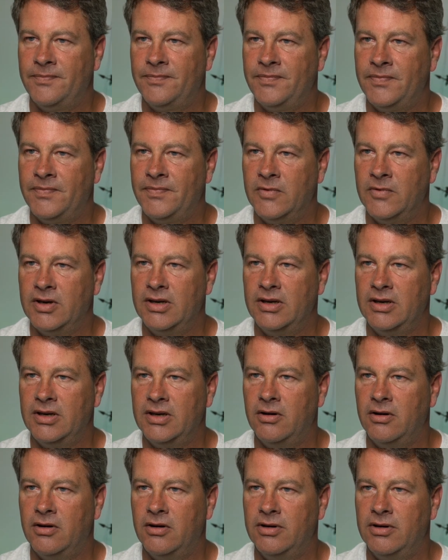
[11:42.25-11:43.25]
We're going to
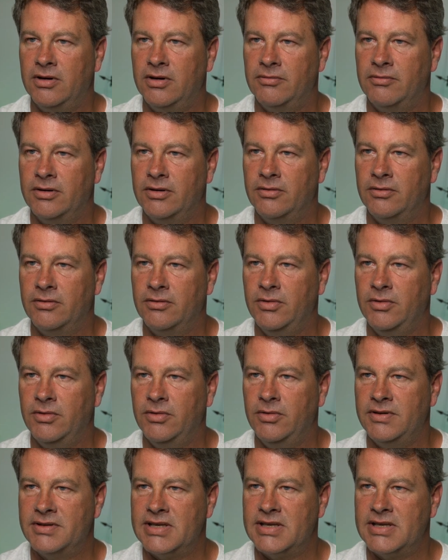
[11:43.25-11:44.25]
go and we're going to remove this
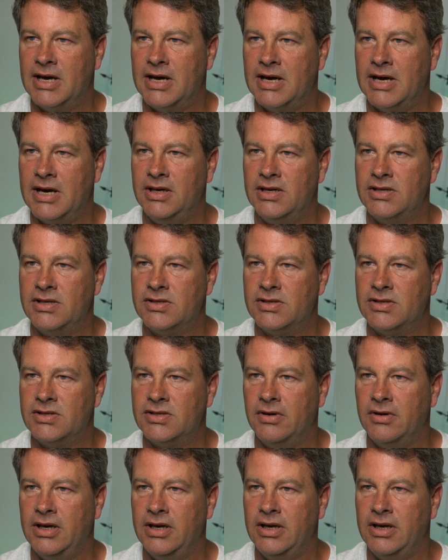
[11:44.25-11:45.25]
application right
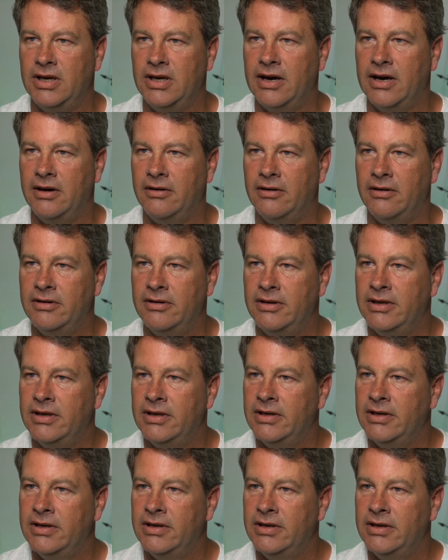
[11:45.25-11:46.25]
now
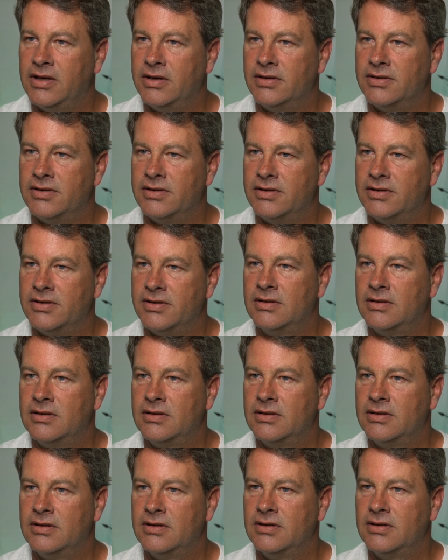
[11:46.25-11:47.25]
because that's
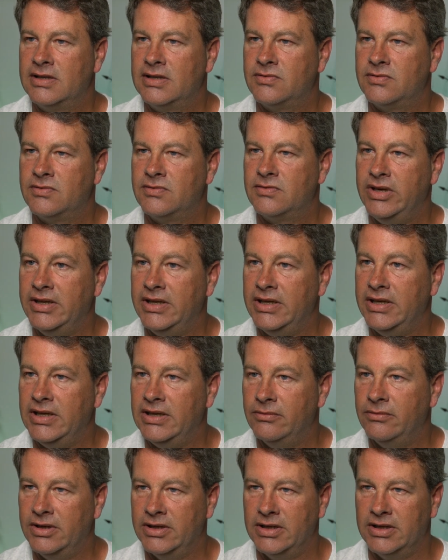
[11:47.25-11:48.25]
really, really
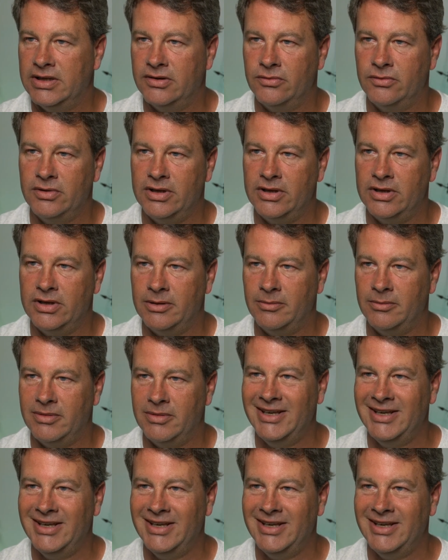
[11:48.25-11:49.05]
annoying me.